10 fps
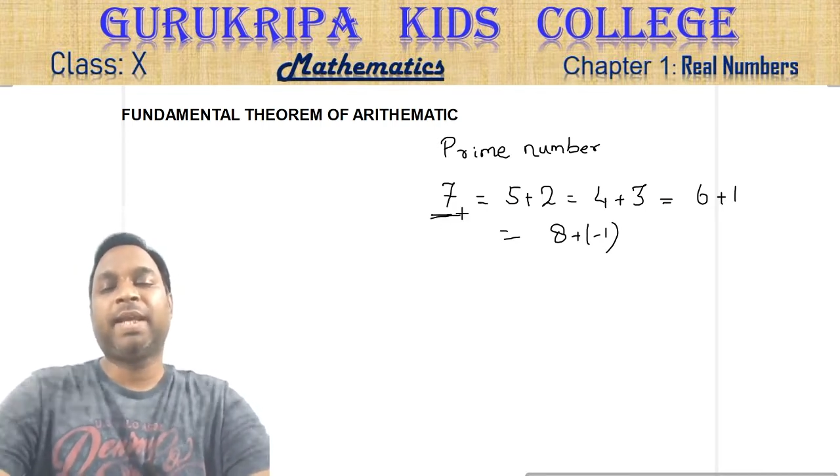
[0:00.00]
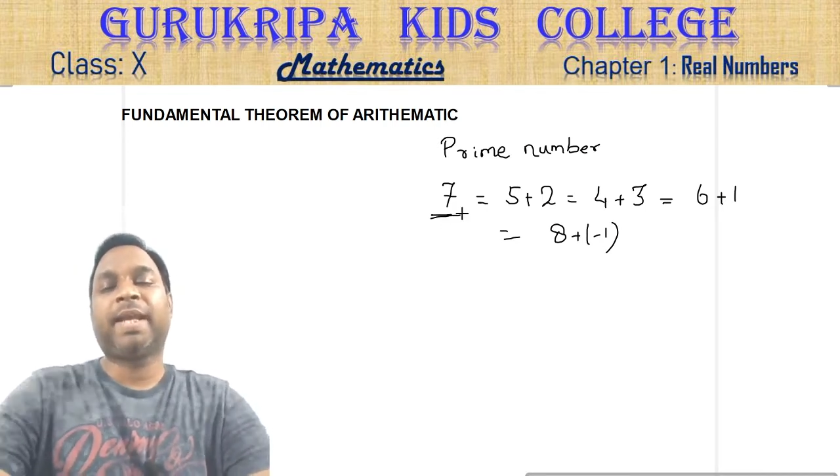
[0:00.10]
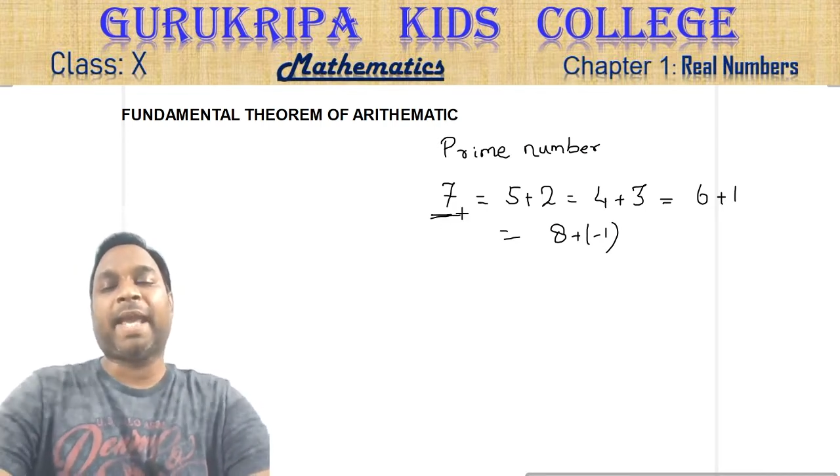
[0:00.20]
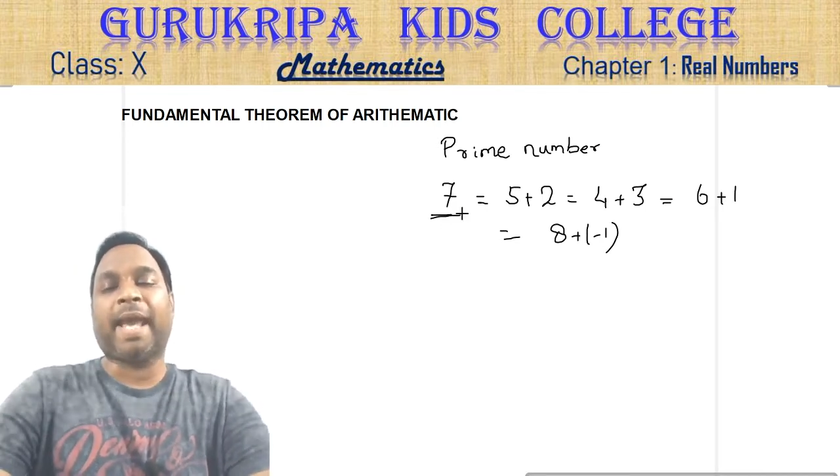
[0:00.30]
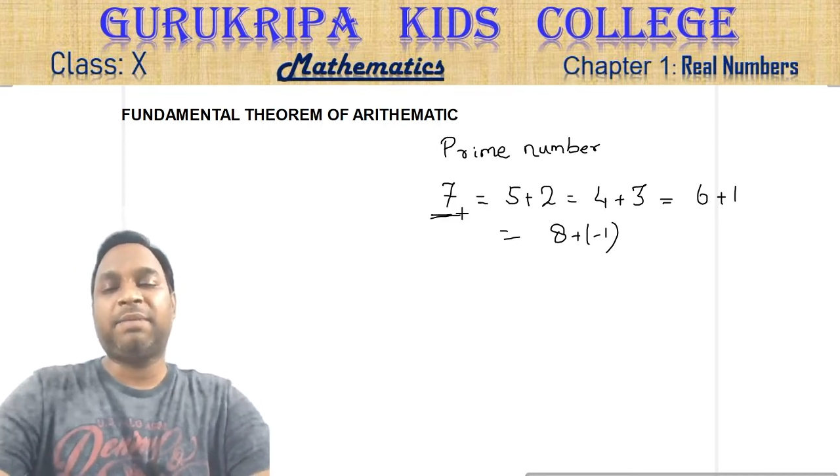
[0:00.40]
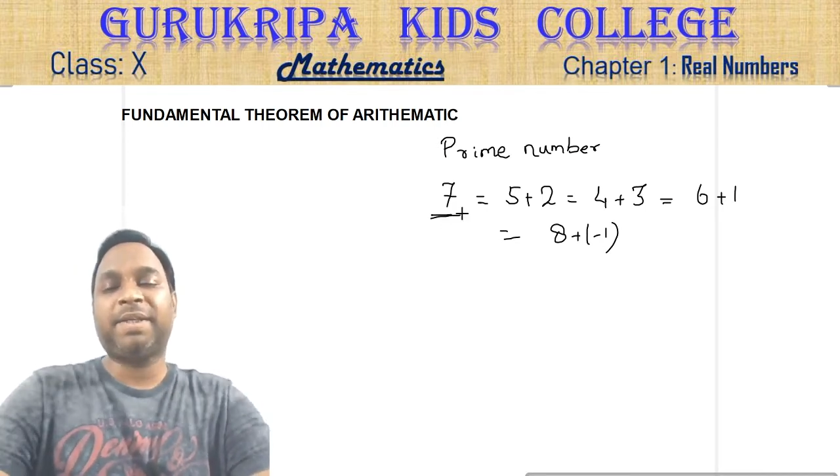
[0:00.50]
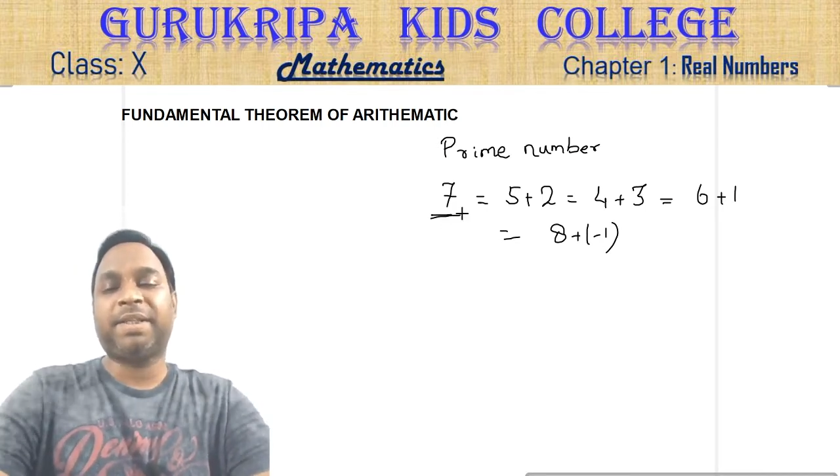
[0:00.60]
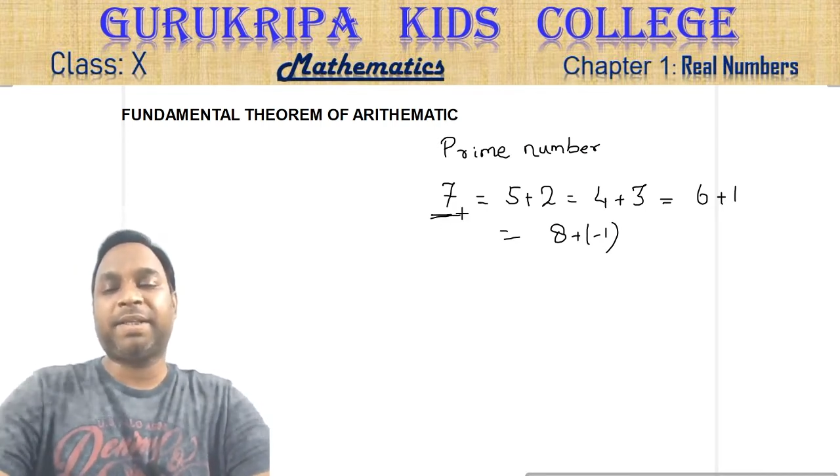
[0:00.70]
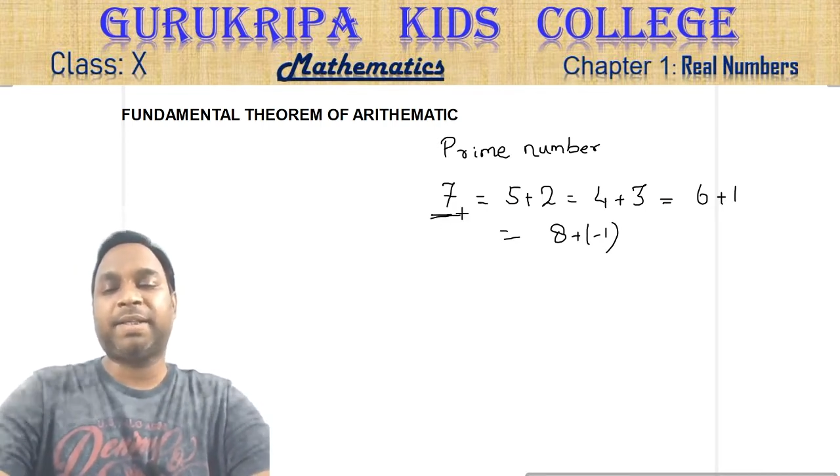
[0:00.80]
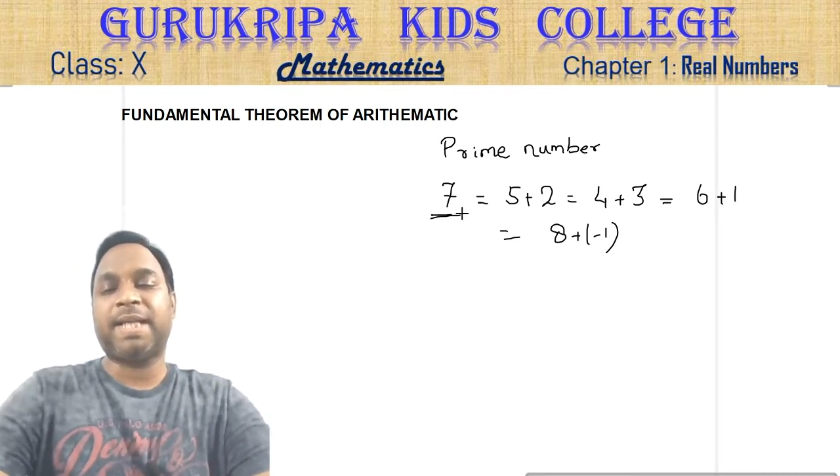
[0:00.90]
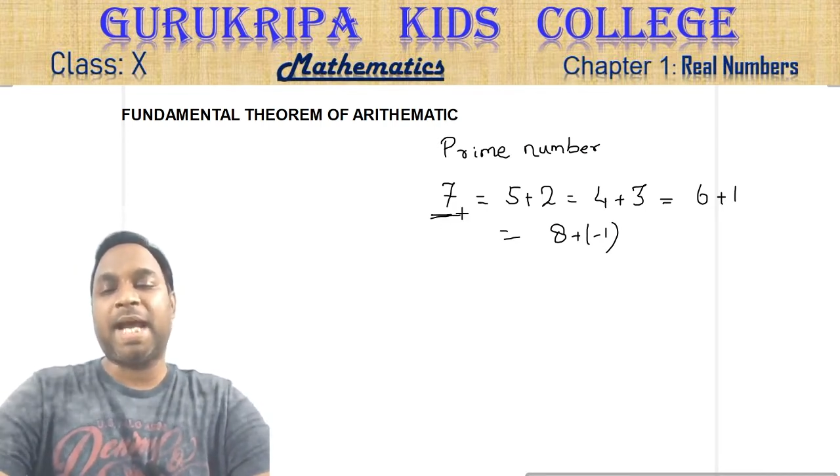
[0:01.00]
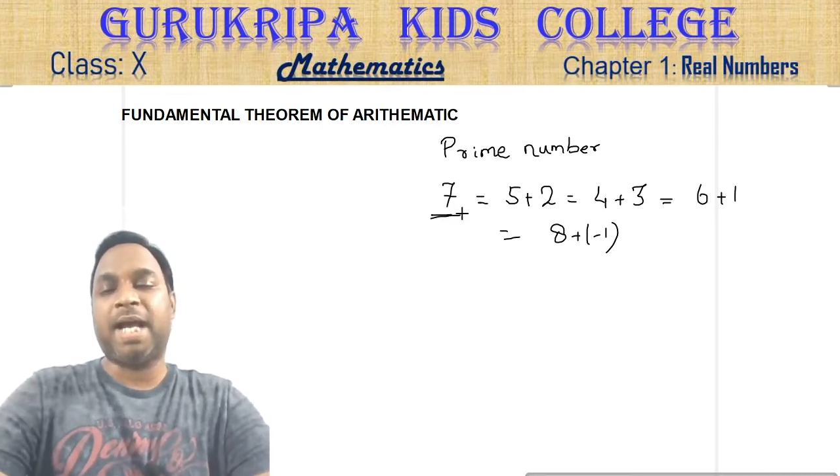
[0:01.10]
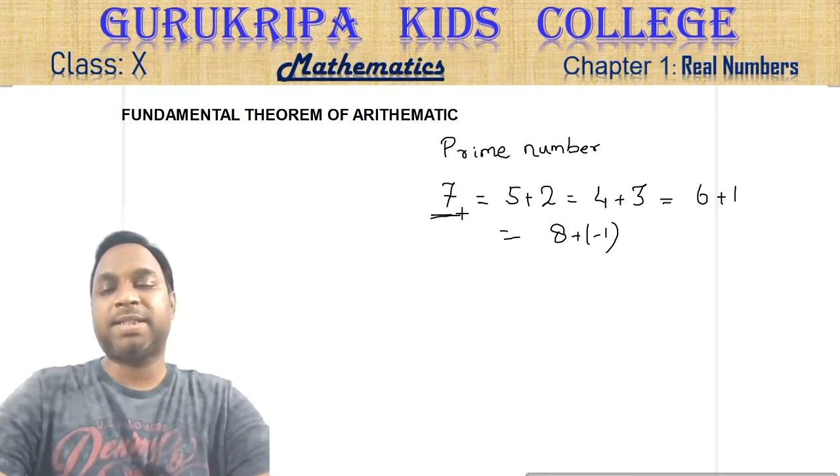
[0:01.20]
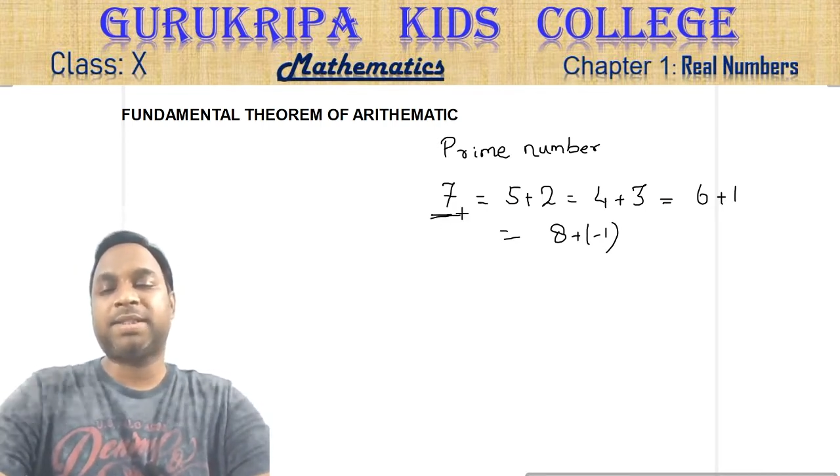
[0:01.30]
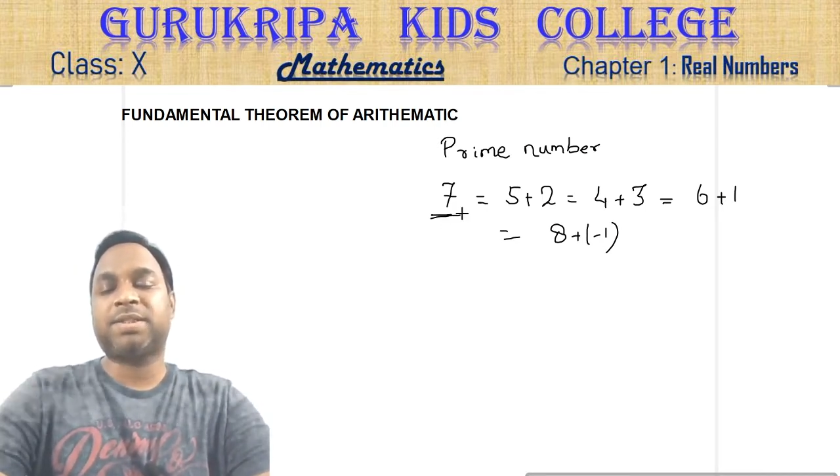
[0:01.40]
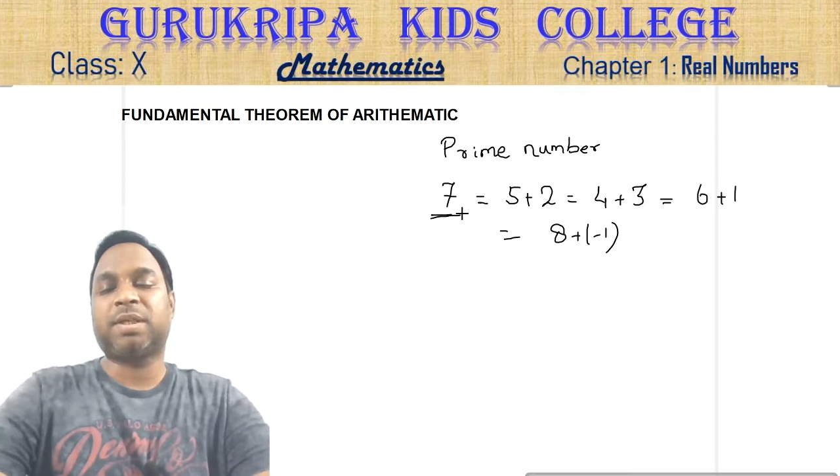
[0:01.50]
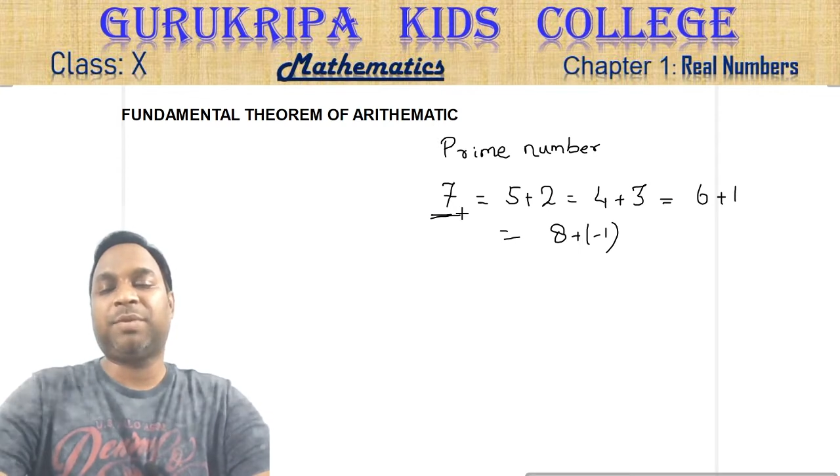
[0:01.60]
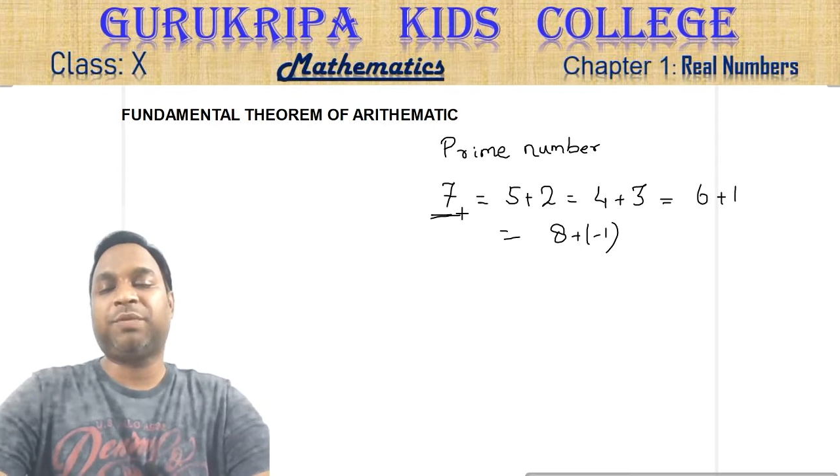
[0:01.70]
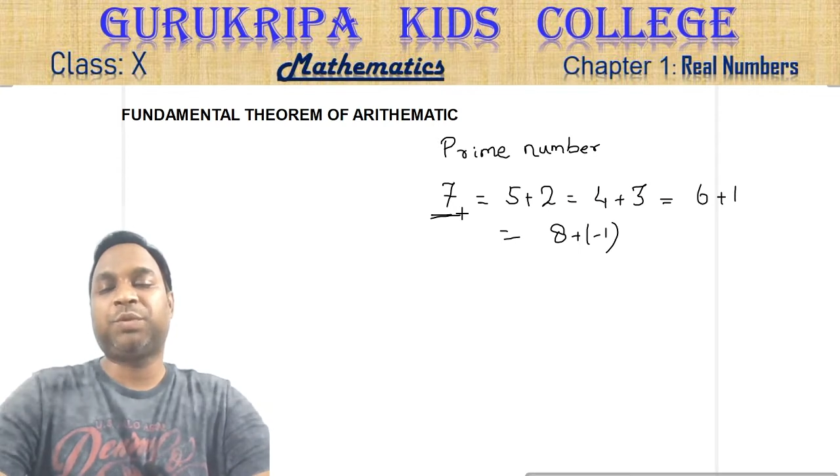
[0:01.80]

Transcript: can be written as a sum of